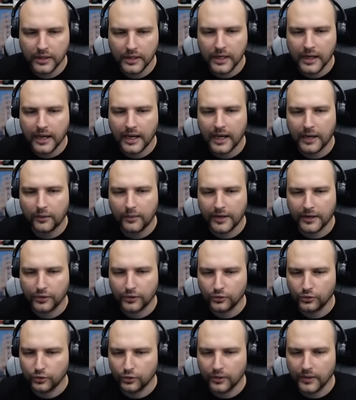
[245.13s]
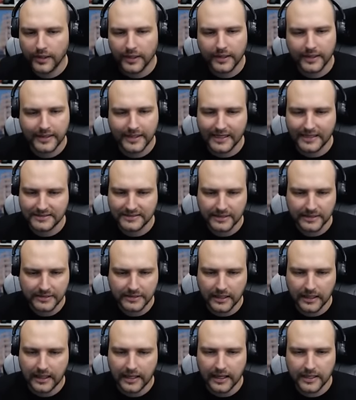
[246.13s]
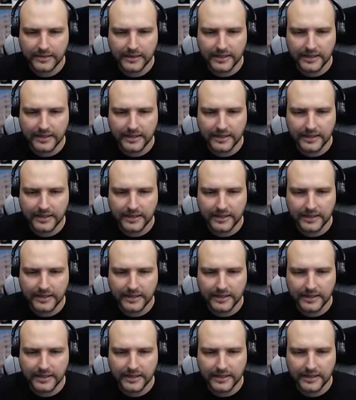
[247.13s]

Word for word: How are you doing? That's it. Uh,